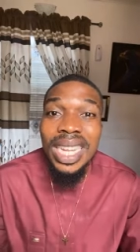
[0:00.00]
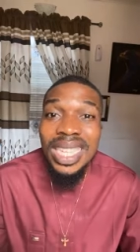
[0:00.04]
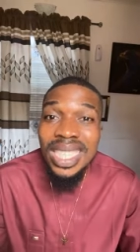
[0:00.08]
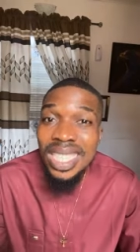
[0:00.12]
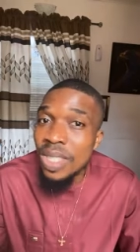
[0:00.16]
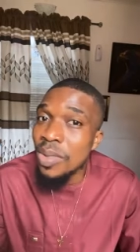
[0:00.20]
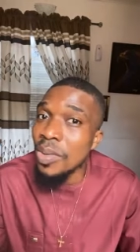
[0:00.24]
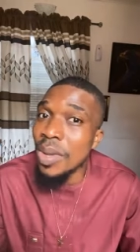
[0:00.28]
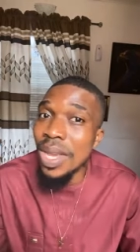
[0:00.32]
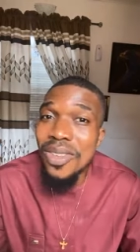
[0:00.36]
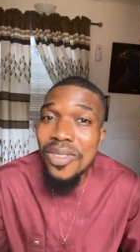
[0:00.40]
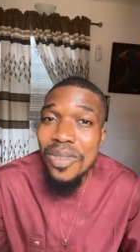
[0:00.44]

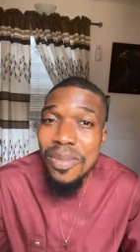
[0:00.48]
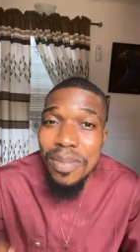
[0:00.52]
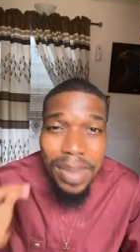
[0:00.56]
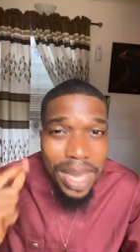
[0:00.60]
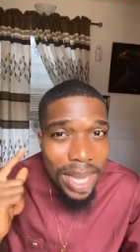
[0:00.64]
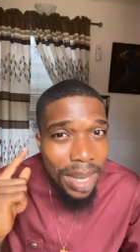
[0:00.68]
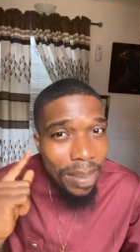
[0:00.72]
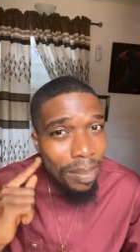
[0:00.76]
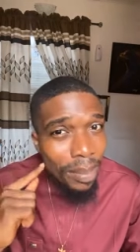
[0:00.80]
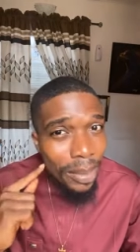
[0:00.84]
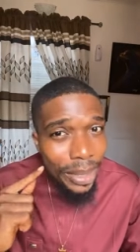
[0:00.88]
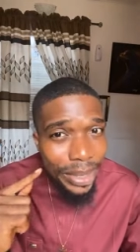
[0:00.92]
That is where you
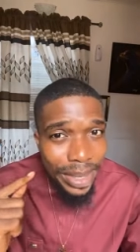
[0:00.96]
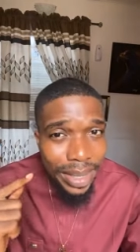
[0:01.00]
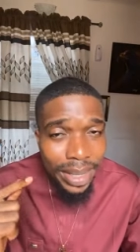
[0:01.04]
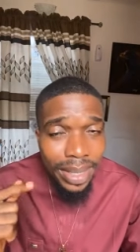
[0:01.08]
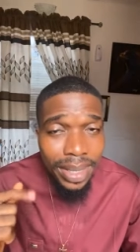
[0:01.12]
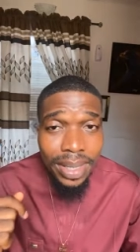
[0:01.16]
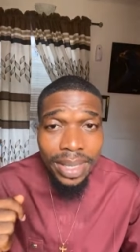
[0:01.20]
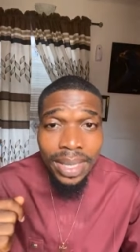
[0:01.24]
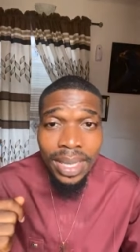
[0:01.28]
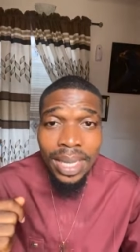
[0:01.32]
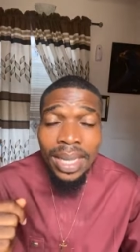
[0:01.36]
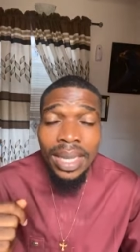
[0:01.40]
make
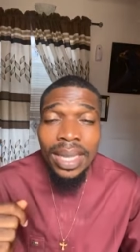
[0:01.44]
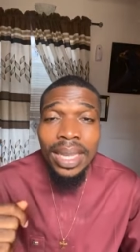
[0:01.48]
money.